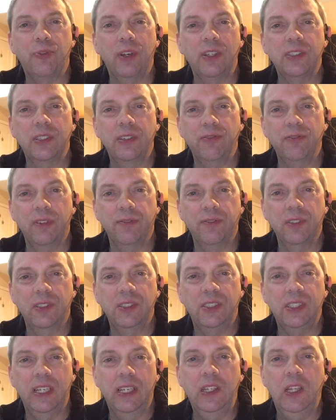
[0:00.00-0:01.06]
President
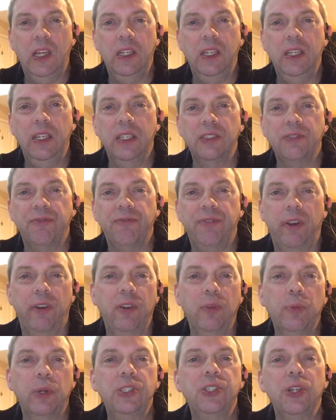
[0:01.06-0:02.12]
Rivlin said that he is
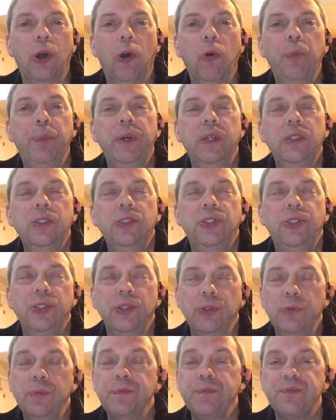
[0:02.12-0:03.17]
very much open
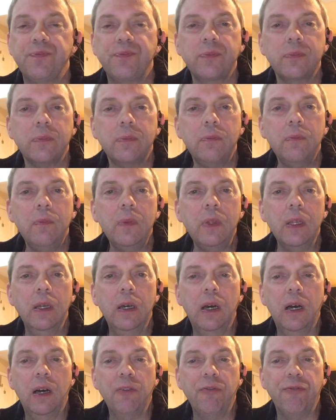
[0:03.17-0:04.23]
to
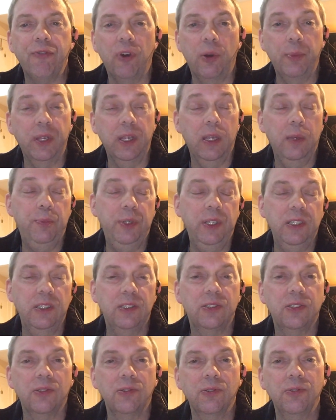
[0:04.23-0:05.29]
forming a peace
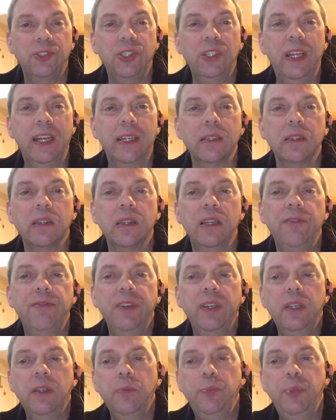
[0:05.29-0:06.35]
solution and
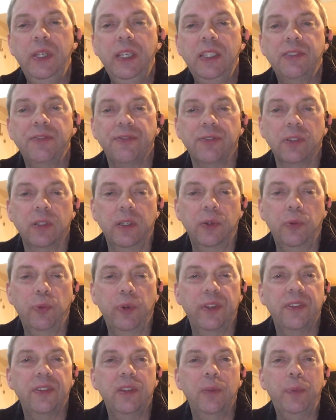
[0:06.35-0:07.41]
living peacefully
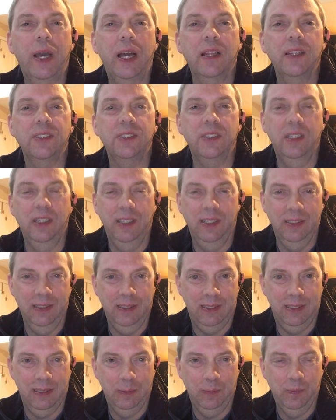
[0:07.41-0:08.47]
with the
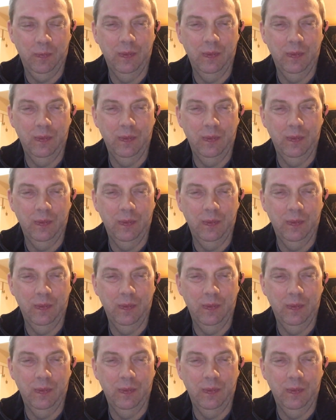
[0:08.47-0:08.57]
Palestinians.